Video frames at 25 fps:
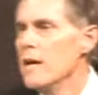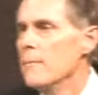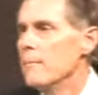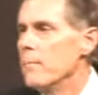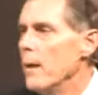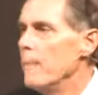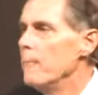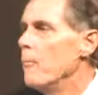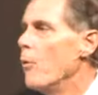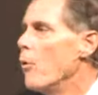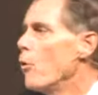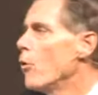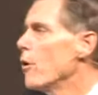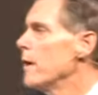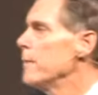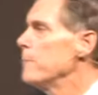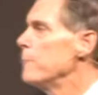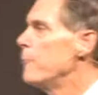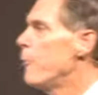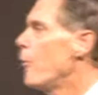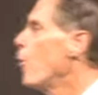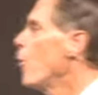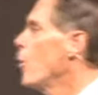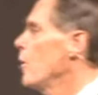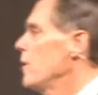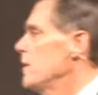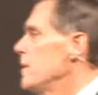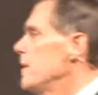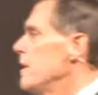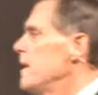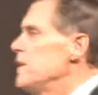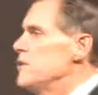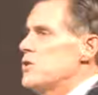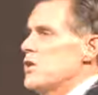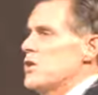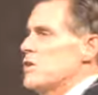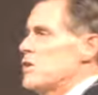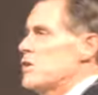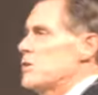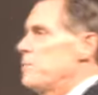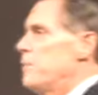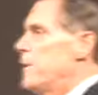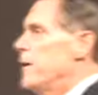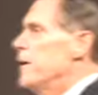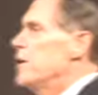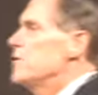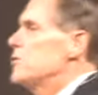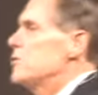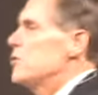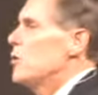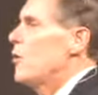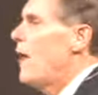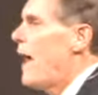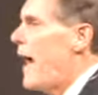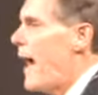but more importantly, just spiritual